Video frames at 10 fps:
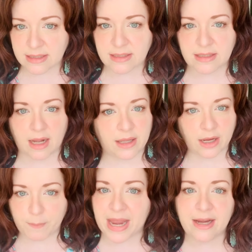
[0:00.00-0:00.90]
This is not like
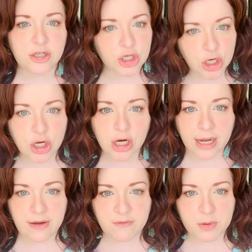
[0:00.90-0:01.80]
a page-turner
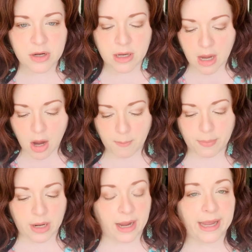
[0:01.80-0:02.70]
kind of book,
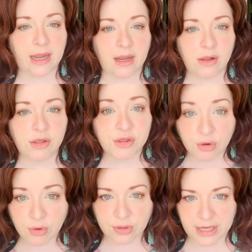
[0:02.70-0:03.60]
but I
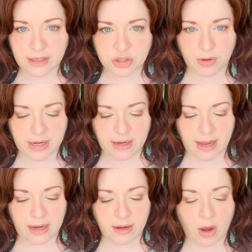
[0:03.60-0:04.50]
thoroughly enjoyed it.
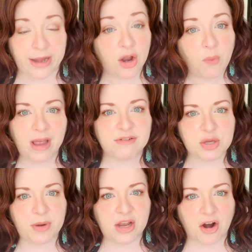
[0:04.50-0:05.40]
And I know we have so
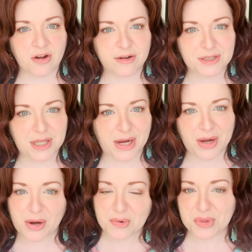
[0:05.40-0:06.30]
many gardeners in the
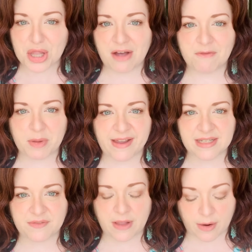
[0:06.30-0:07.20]
area who love plants
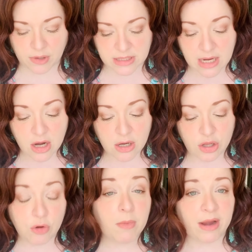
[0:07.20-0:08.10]
and flowers.
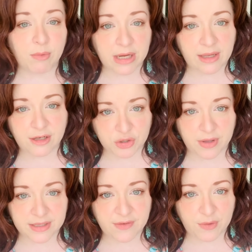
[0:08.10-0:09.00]
You might really enjoy
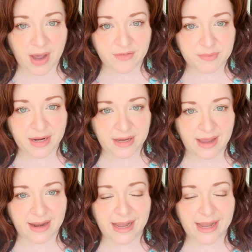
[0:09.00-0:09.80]
this if you haven't read it yet.